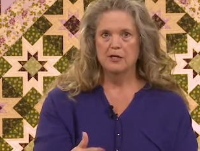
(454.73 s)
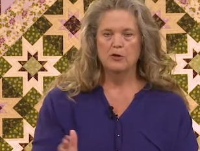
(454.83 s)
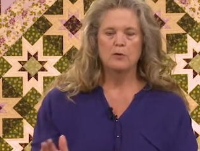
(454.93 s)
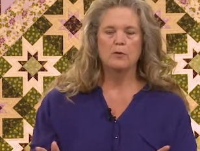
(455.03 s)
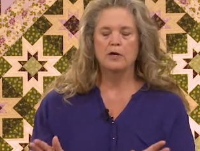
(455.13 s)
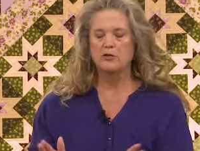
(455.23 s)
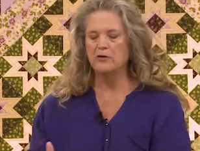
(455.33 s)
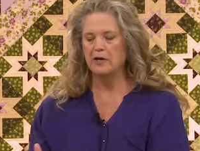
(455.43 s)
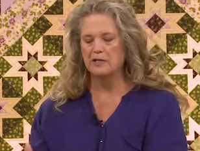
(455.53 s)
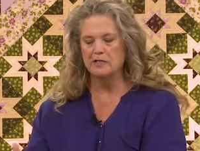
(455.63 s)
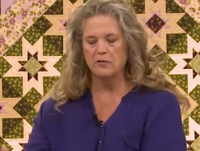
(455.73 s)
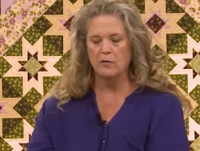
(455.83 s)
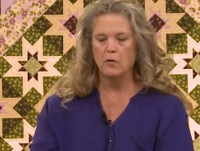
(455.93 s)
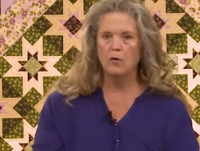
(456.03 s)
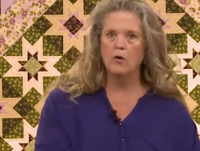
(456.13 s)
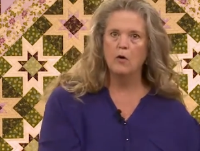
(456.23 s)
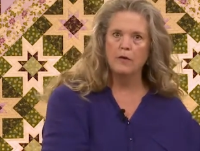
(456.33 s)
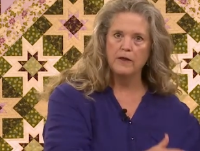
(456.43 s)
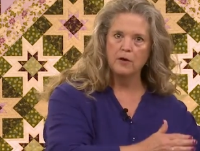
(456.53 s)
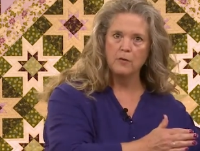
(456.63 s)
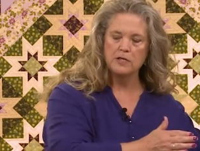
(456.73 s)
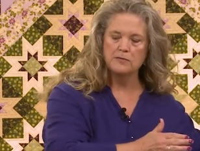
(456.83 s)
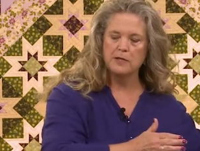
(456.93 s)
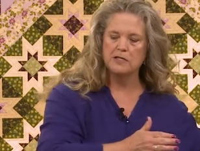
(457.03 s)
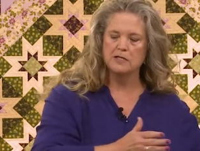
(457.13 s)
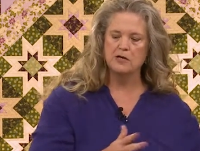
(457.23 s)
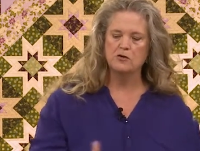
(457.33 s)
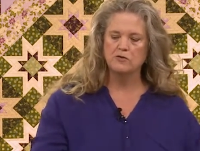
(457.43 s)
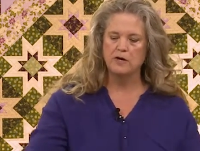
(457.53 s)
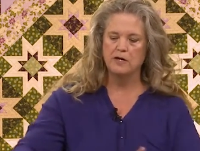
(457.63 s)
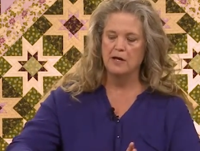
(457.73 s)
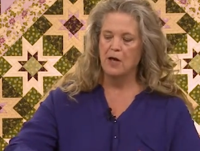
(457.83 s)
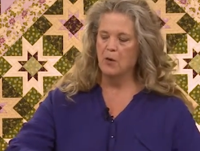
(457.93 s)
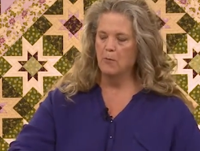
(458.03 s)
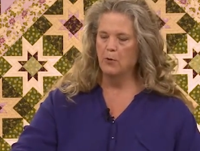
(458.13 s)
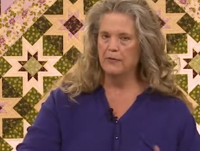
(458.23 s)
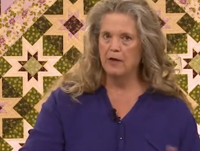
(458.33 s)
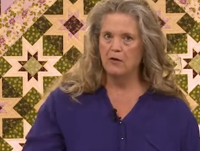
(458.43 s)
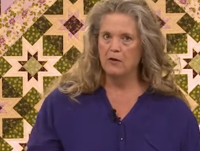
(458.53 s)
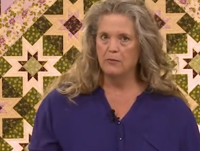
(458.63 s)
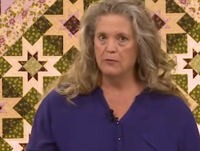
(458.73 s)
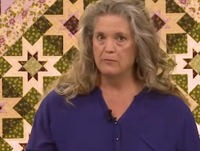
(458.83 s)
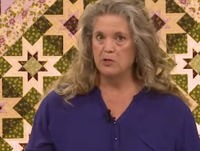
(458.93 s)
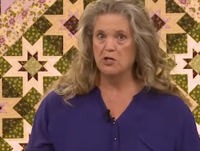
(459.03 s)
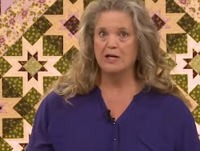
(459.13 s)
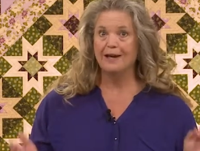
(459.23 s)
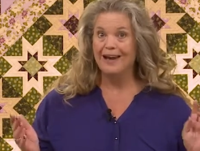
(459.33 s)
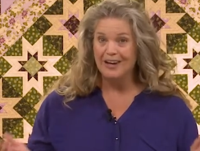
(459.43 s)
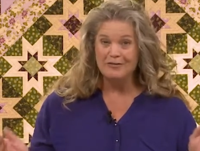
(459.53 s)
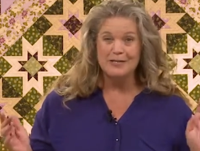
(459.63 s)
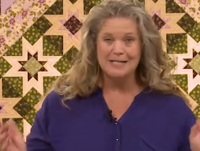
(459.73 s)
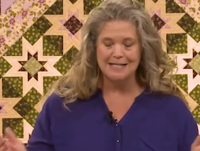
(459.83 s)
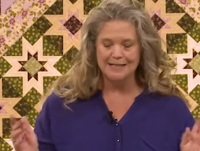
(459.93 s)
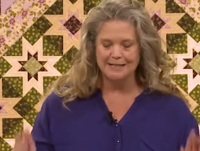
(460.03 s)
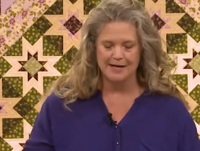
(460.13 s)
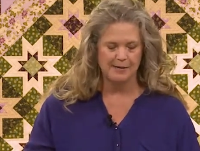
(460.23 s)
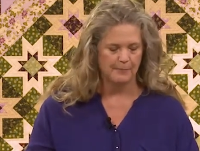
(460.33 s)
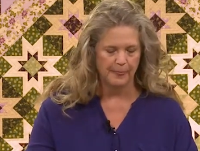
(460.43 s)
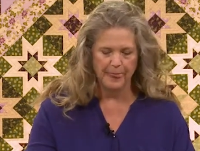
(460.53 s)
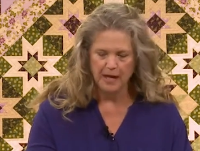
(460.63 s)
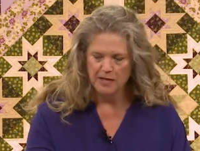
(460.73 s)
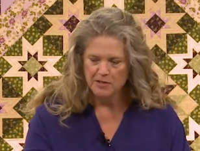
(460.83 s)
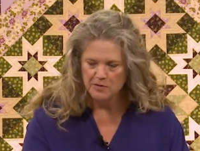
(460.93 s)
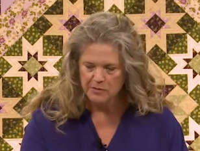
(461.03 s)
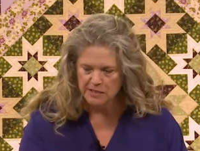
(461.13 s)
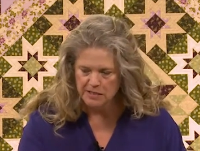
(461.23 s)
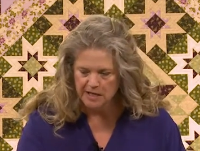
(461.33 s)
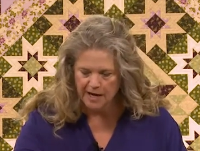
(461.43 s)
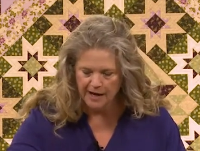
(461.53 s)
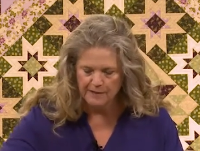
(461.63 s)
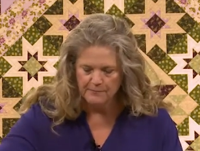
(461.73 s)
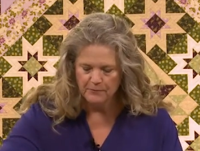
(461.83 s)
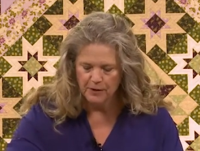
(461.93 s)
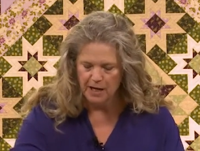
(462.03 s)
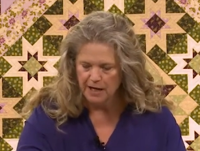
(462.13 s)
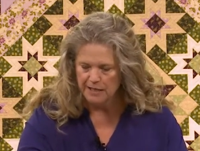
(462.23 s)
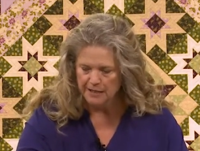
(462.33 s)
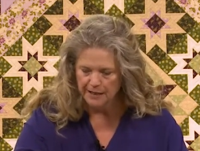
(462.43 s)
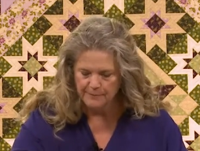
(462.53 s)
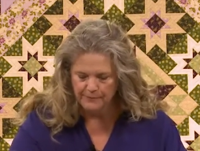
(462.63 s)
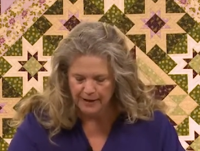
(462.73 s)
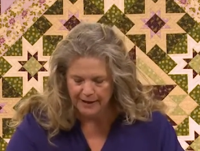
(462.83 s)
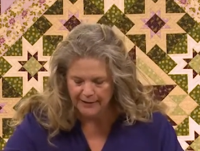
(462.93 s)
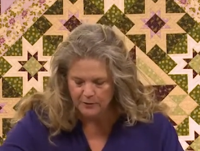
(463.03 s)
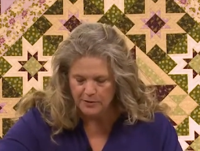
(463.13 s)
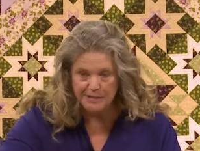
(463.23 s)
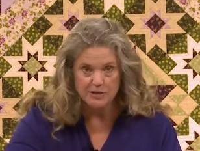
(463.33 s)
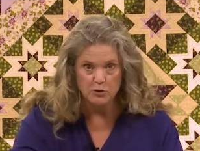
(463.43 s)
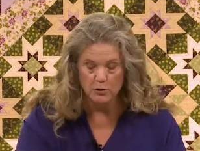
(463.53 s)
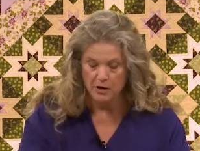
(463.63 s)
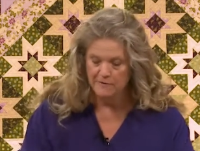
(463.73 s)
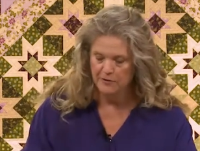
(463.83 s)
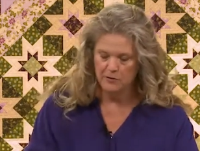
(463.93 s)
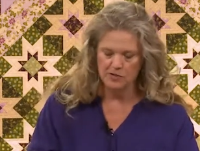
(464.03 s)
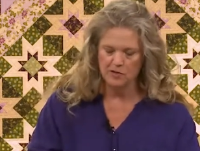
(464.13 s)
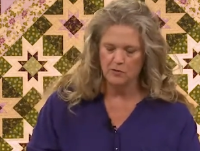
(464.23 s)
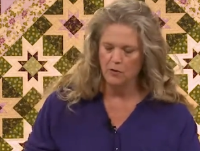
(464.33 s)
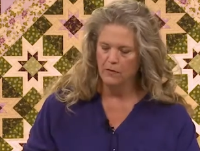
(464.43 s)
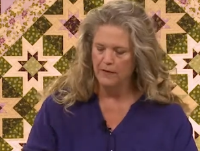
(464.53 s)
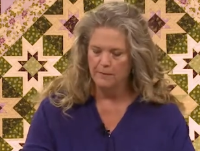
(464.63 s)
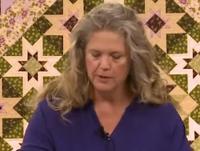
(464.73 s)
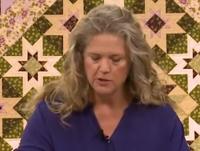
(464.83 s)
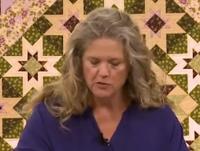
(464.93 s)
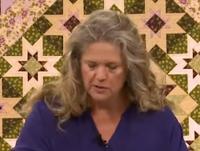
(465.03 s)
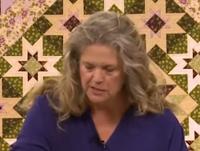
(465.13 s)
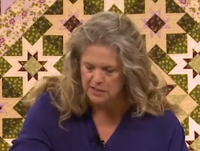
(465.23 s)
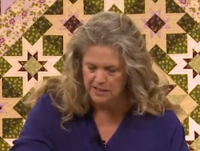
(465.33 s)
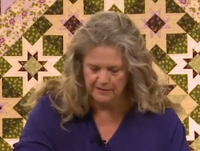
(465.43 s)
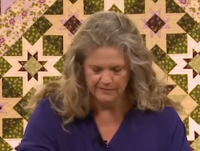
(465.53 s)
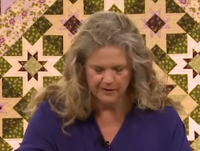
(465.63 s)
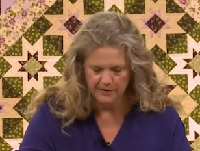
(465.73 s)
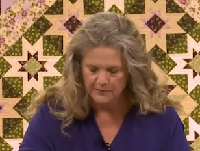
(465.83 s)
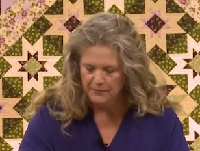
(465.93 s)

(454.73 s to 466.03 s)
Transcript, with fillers: You don't wanna try and sew the whole thing at once because then you're trying to put that all through the machine every single time. So instead, what I did, and I know this is too long for you to see the whole thing, but you can see enough here.